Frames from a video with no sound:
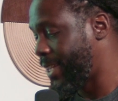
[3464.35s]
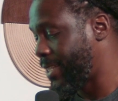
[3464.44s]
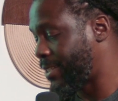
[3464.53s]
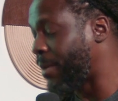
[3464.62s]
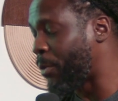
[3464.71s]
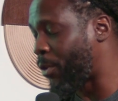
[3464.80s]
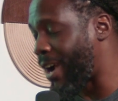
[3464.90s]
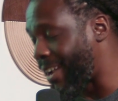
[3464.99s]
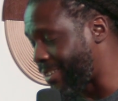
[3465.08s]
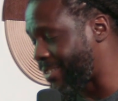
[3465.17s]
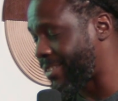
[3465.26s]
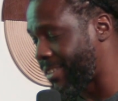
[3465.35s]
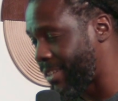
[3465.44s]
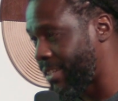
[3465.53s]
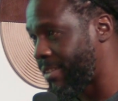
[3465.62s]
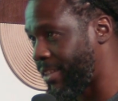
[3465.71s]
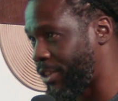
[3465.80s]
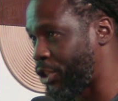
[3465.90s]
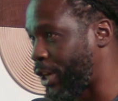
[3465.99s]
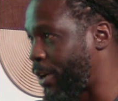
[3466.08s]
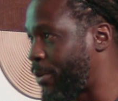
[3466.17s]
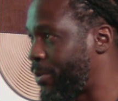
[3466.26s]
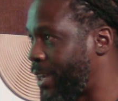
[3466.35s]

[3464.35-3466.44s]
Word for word: summarize this show.